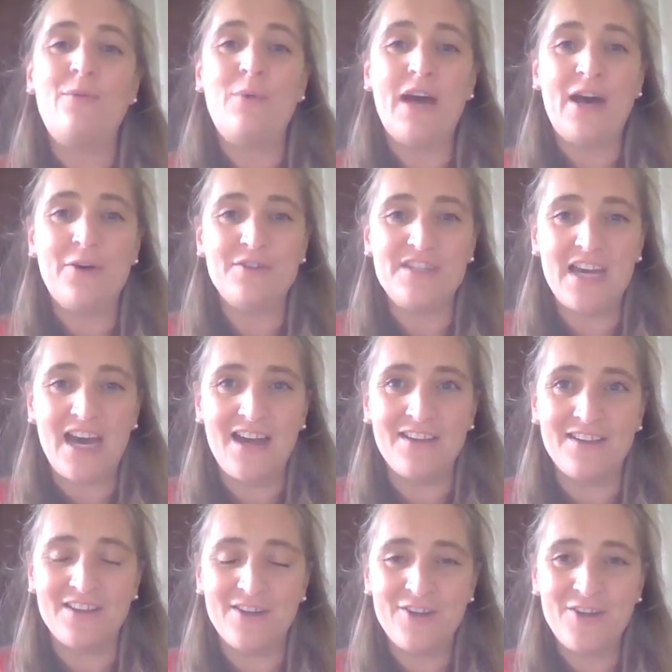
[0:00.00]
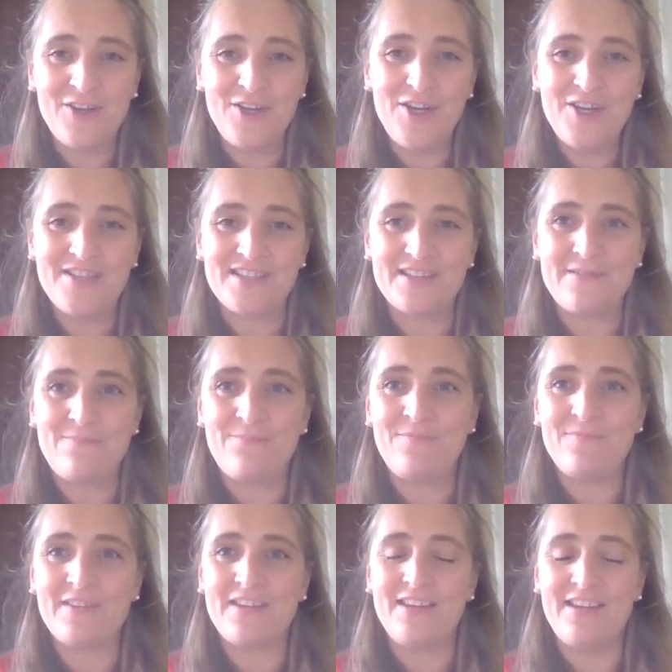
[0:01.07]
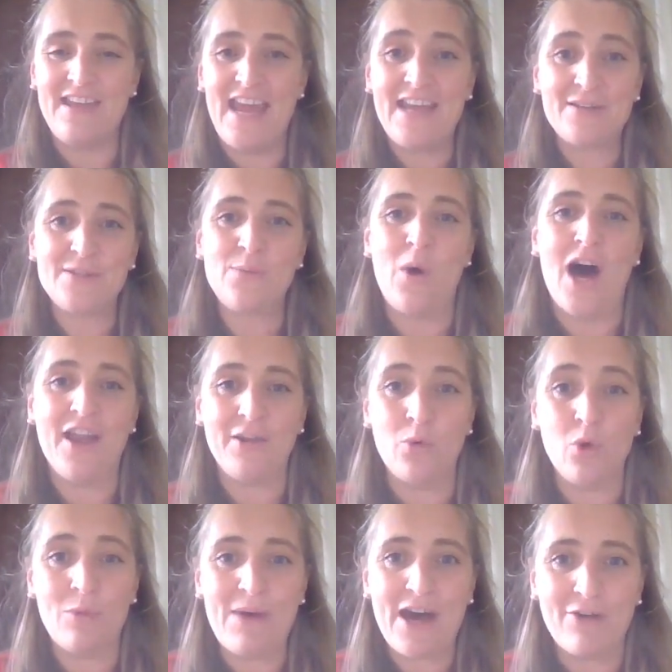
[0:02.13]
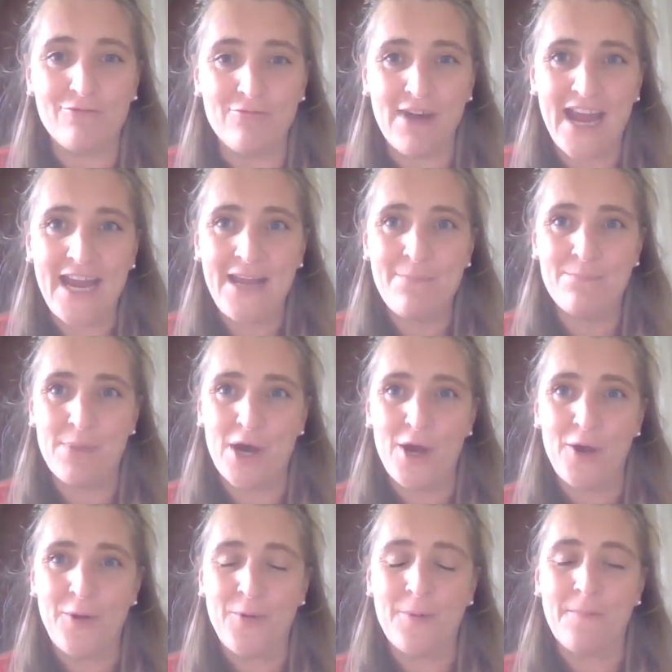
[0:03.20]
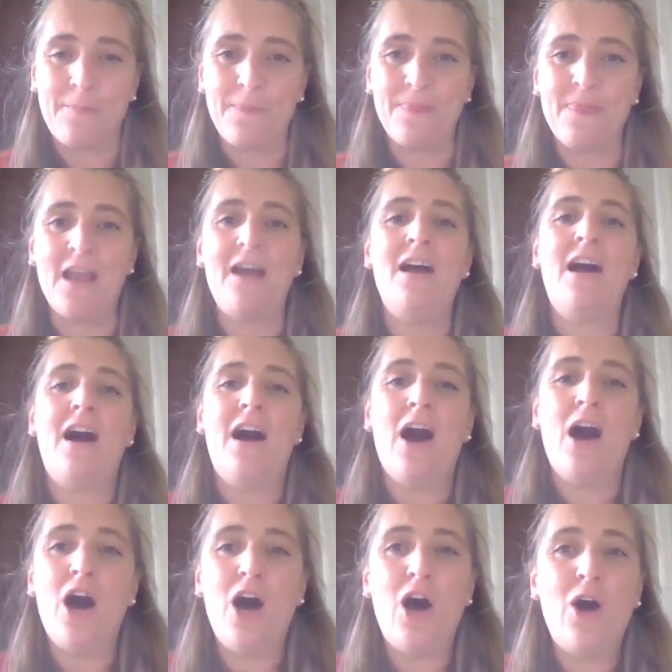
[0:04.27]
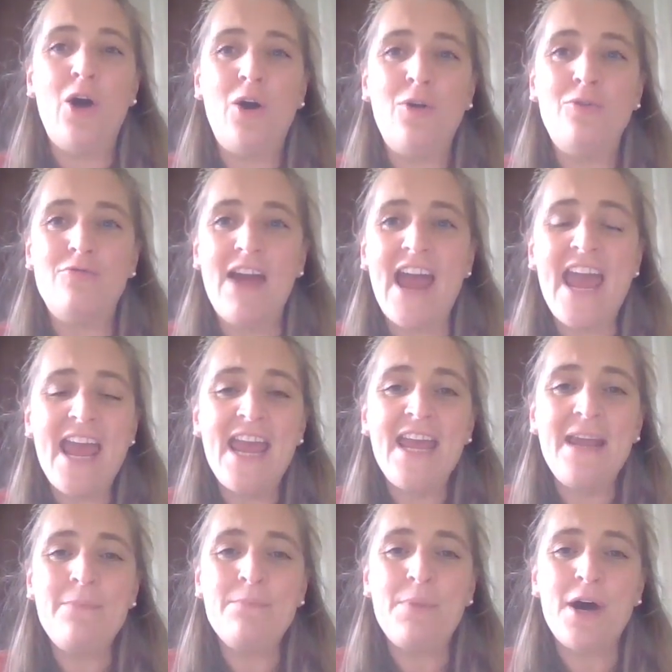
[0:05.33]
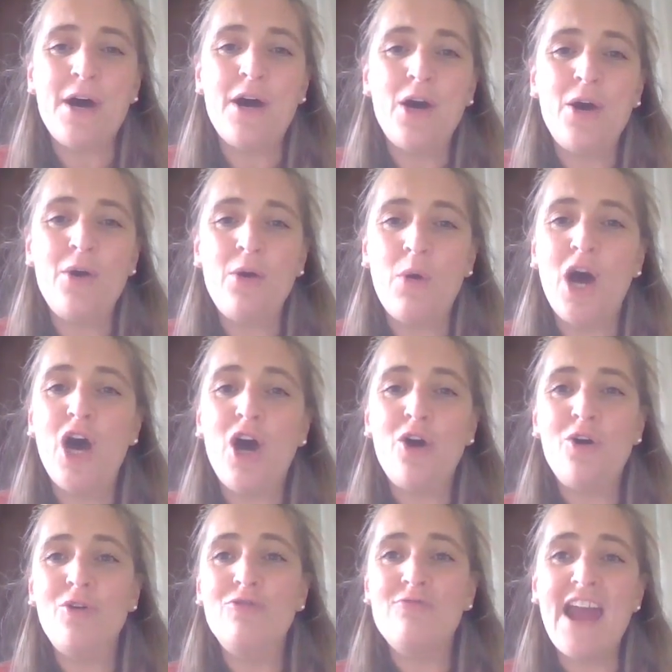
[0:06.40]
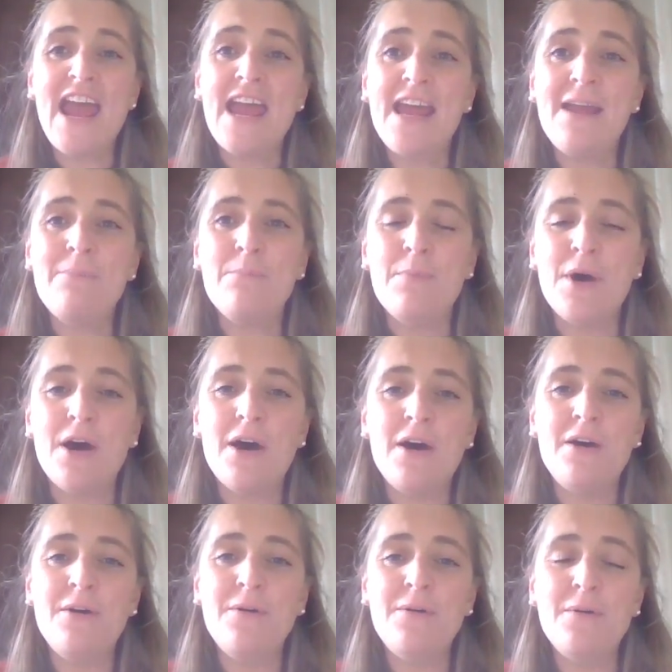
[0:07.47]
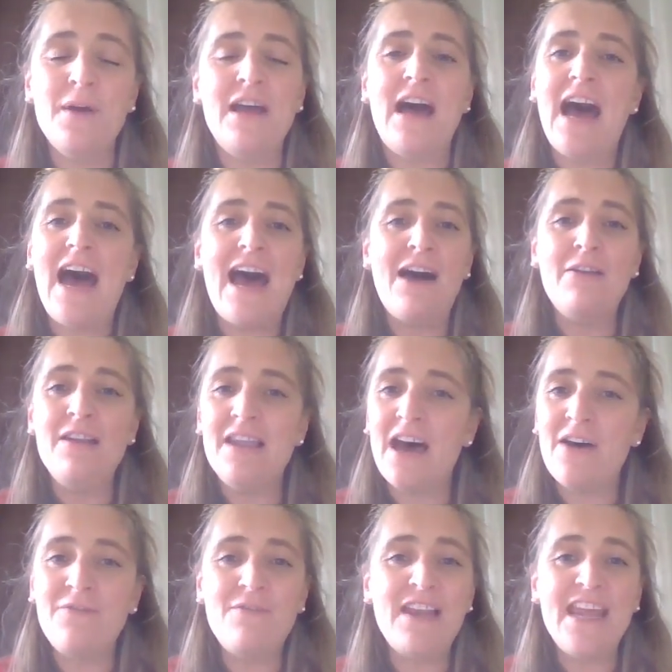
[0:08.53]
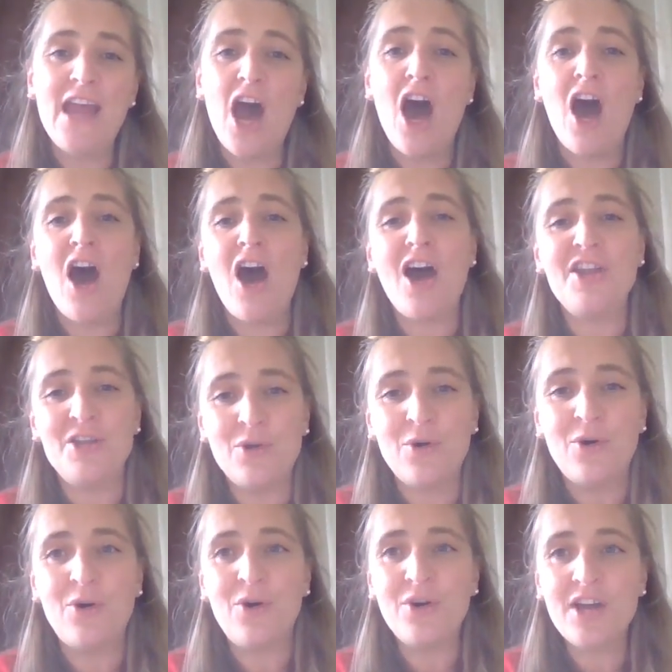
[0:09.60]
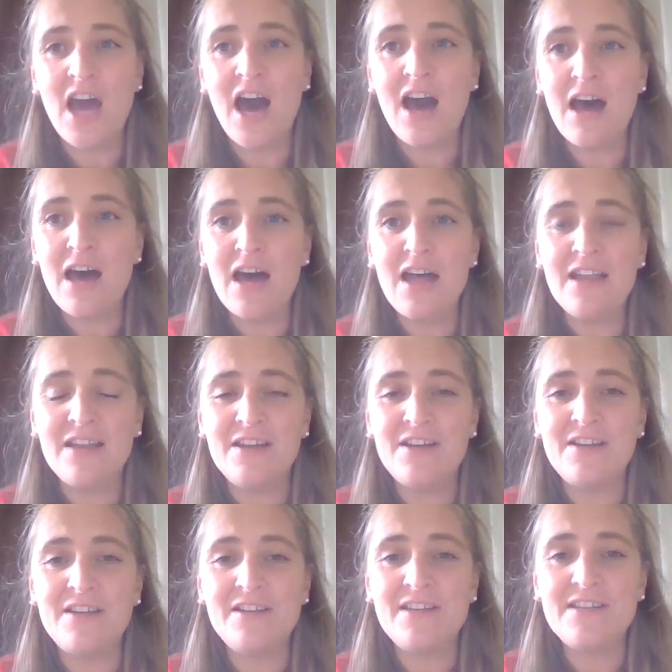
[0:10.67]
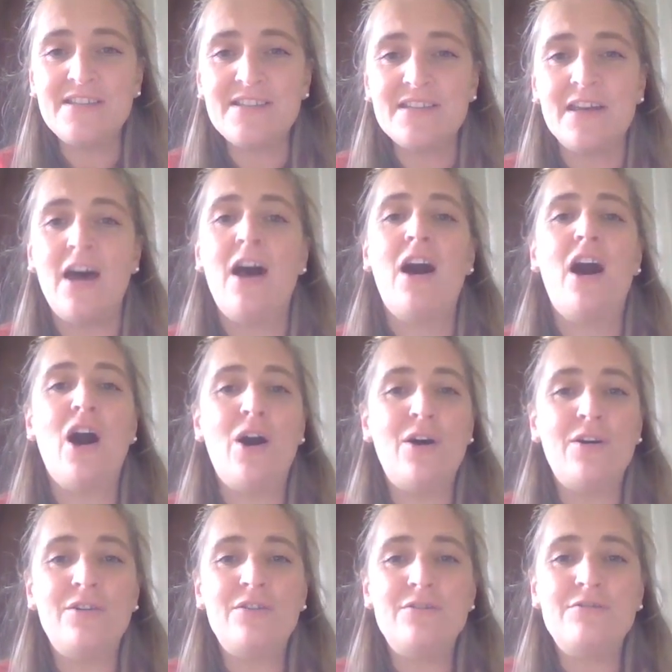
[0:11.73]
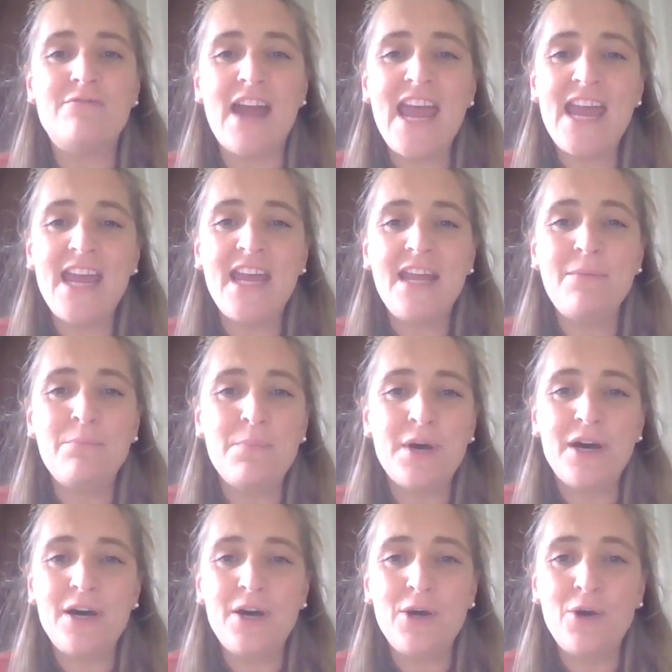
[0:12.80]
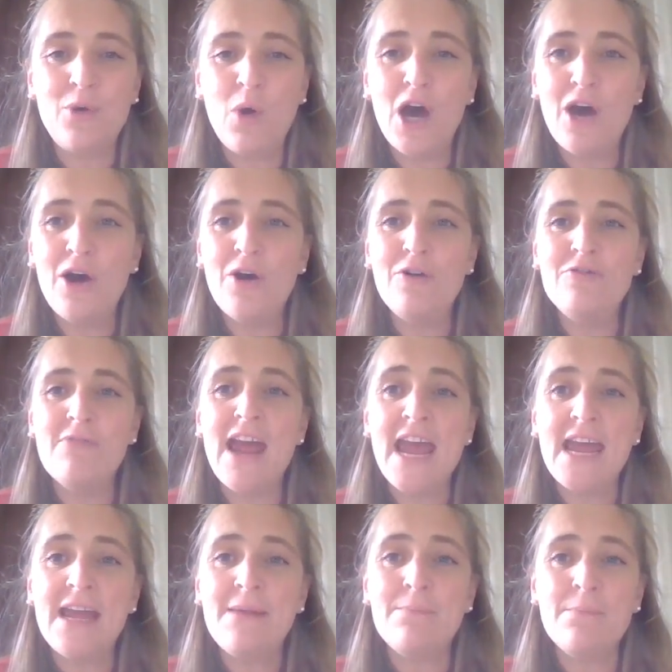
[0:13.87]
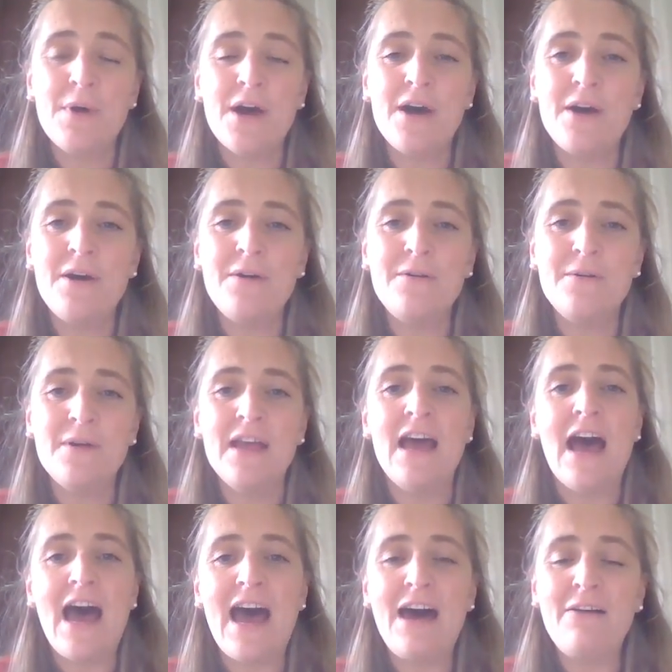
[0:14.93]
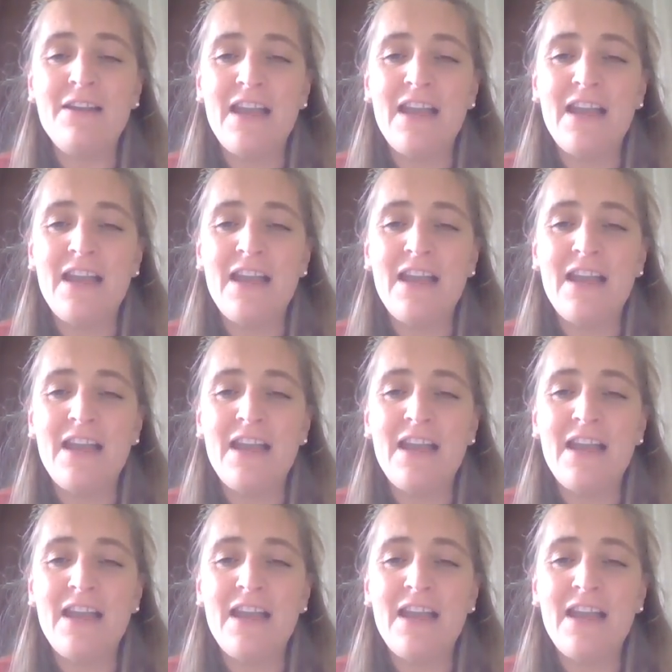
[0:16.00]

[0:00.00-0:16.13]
Well done. Good. Next one, all about a rainbow. Oh rainbow, oh rainbow, how lovely are your colours. Oh rainbow, oh rainbow, how